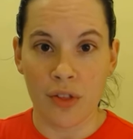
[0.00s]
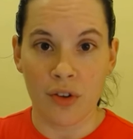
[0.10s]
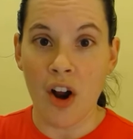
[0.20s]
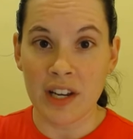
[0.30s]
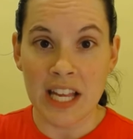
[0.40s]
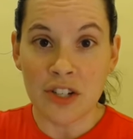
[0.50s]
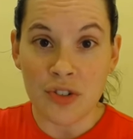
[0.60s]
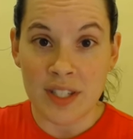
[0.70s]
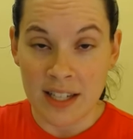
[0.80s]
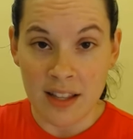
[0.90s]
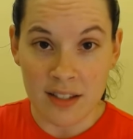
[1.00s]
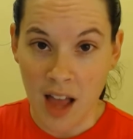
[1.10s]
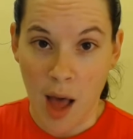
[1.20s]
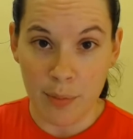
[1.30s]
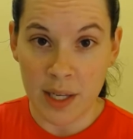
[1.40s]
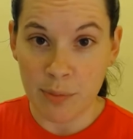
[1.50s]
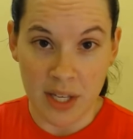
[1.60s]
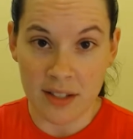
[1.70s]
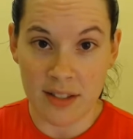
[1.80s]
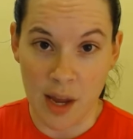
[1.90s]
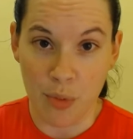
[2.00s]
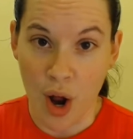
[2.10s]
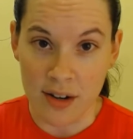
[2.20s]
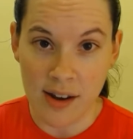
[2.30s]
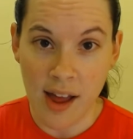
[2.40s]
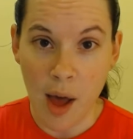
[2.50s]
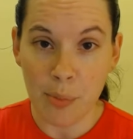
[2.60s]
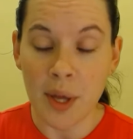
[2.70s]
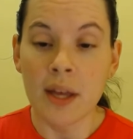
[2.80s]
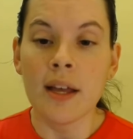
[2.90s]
they're already interested in the topic because they brought it up,